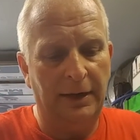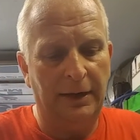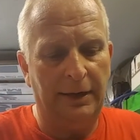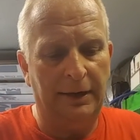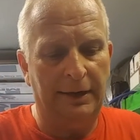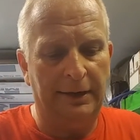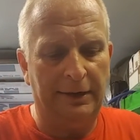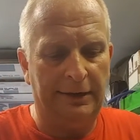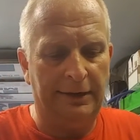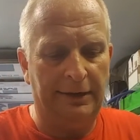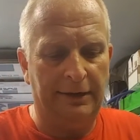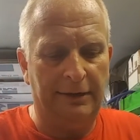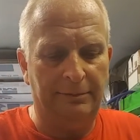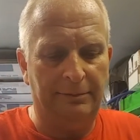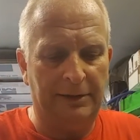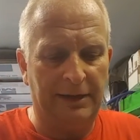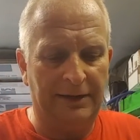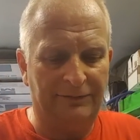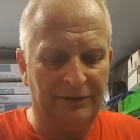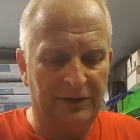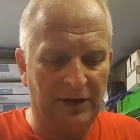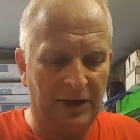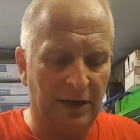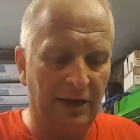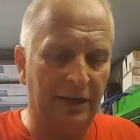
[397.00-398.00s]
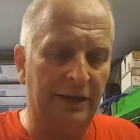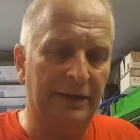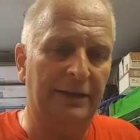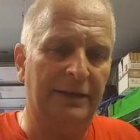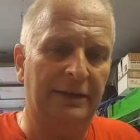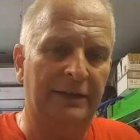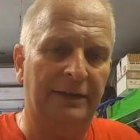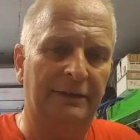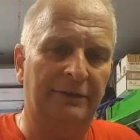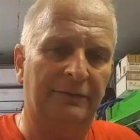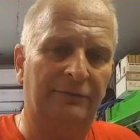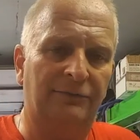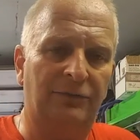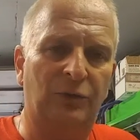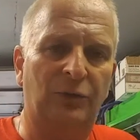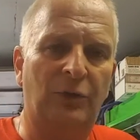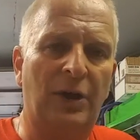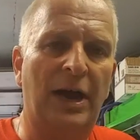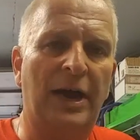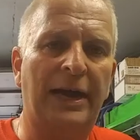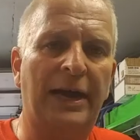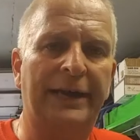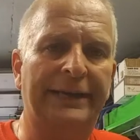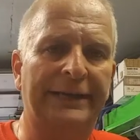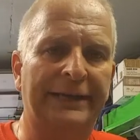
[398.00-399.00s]
I've got a
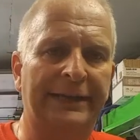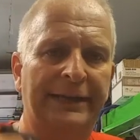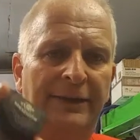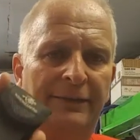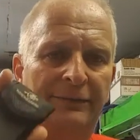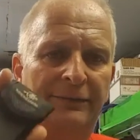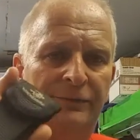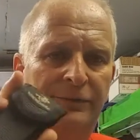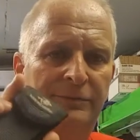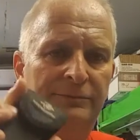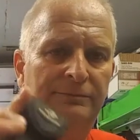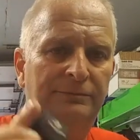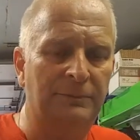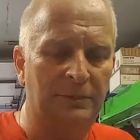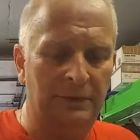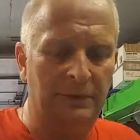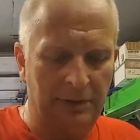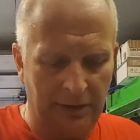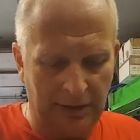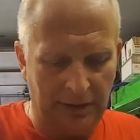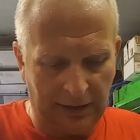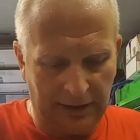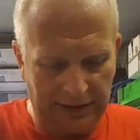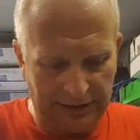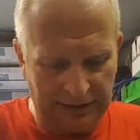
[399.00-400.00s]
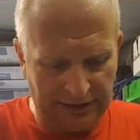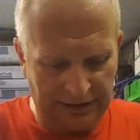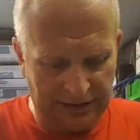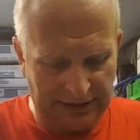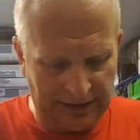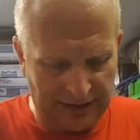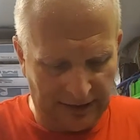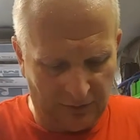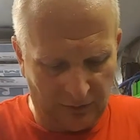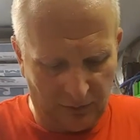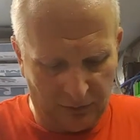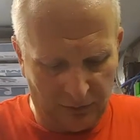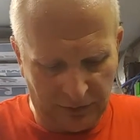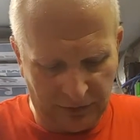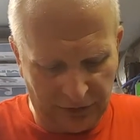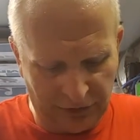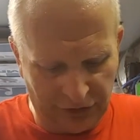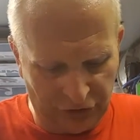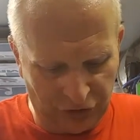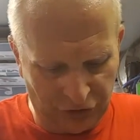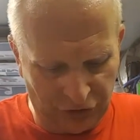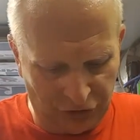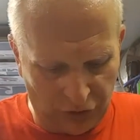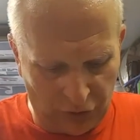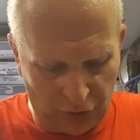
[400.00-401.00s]
variety of them. I just kind of wanted
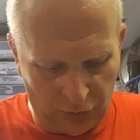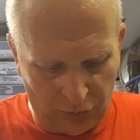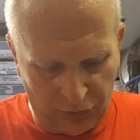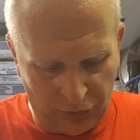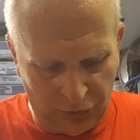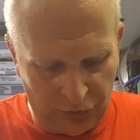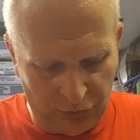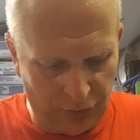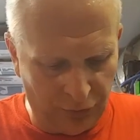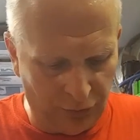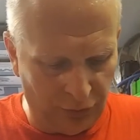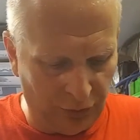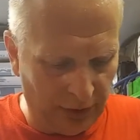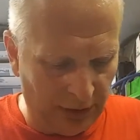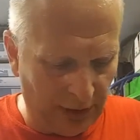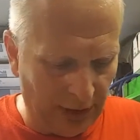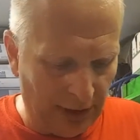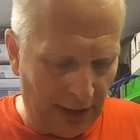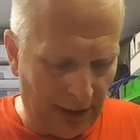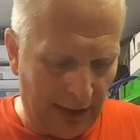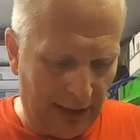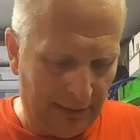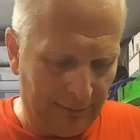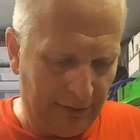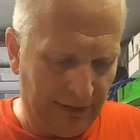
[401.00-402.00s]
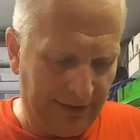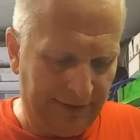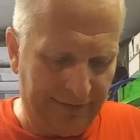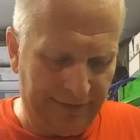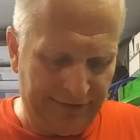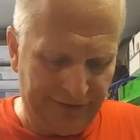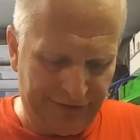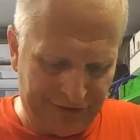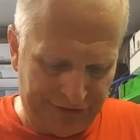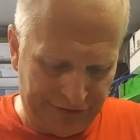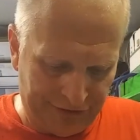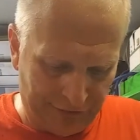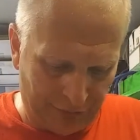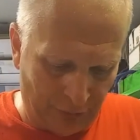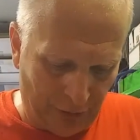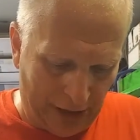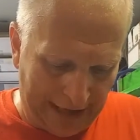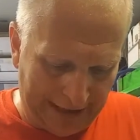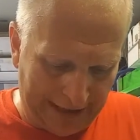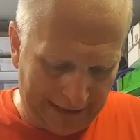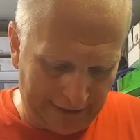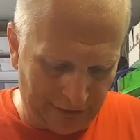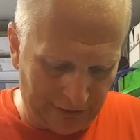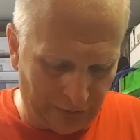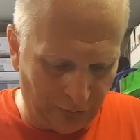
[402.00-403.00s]
to show you. I believe this is a
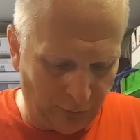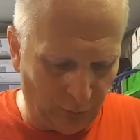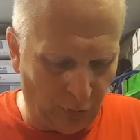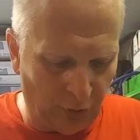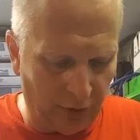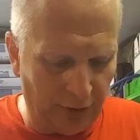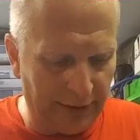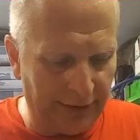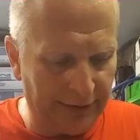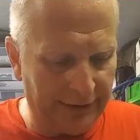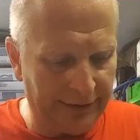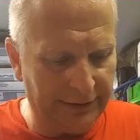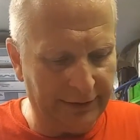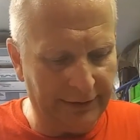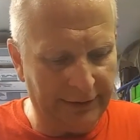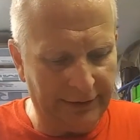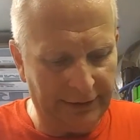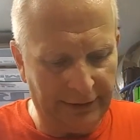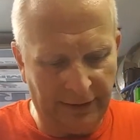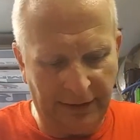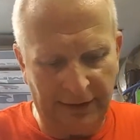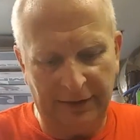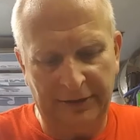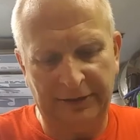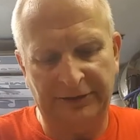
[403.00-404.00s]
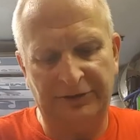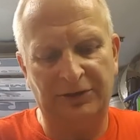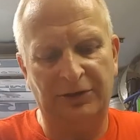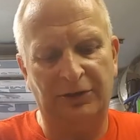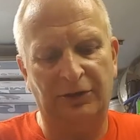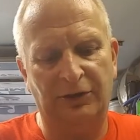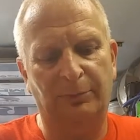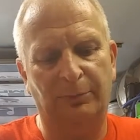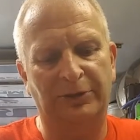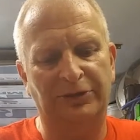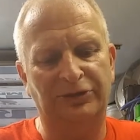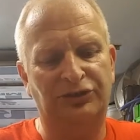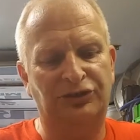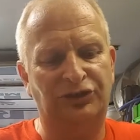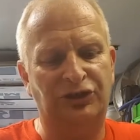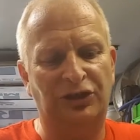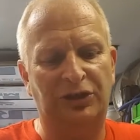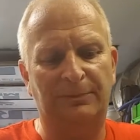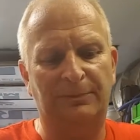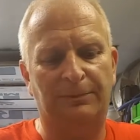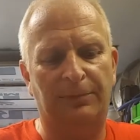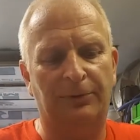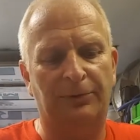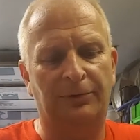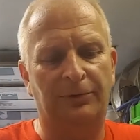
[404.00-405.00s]
Wrangler one. It's a little bit
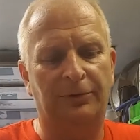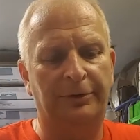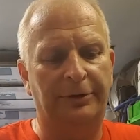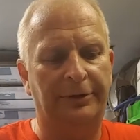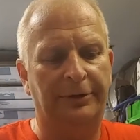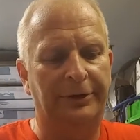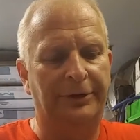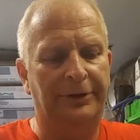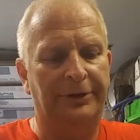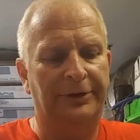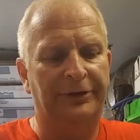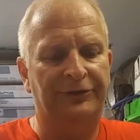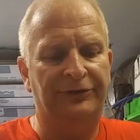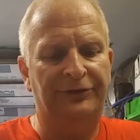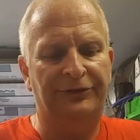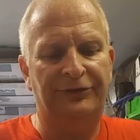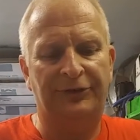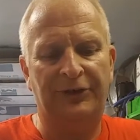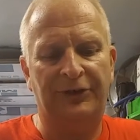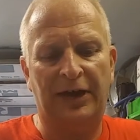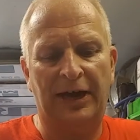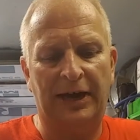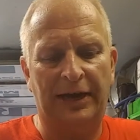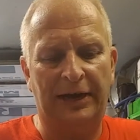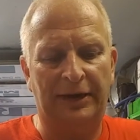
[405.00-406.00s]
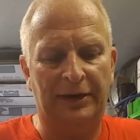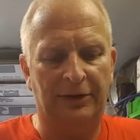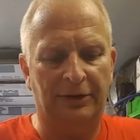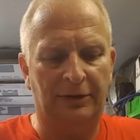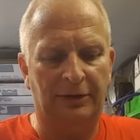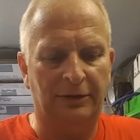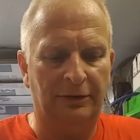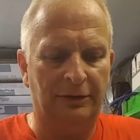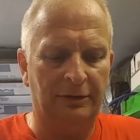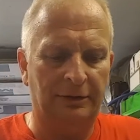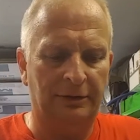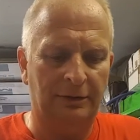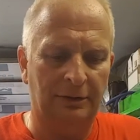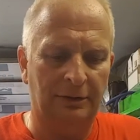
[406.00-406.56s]
cheaper style.